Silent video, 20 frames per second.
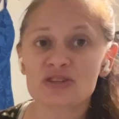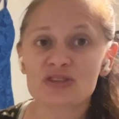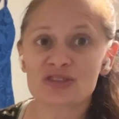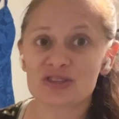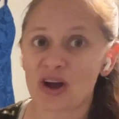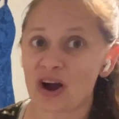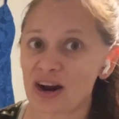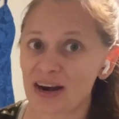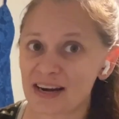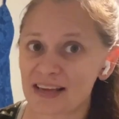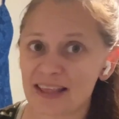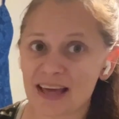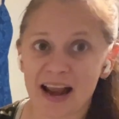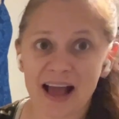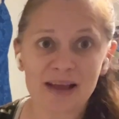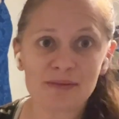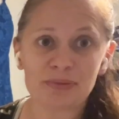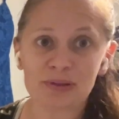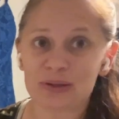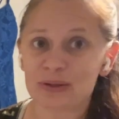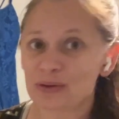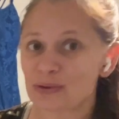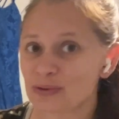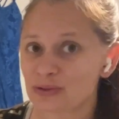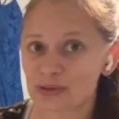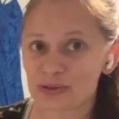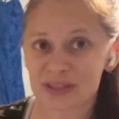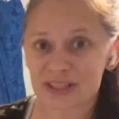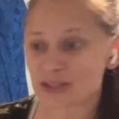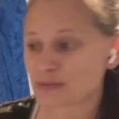Sorry that I blew
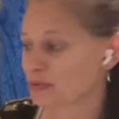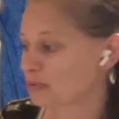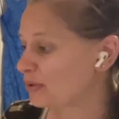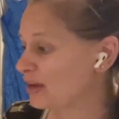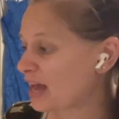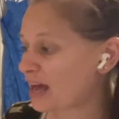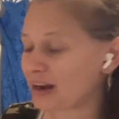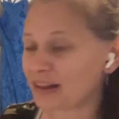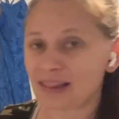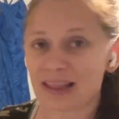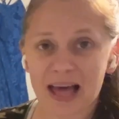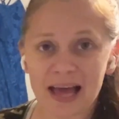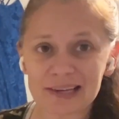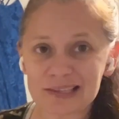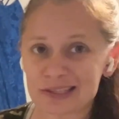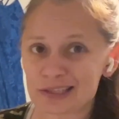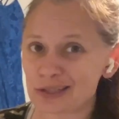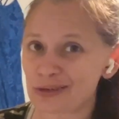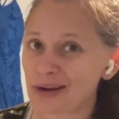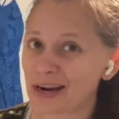through this, but we had a lot to do,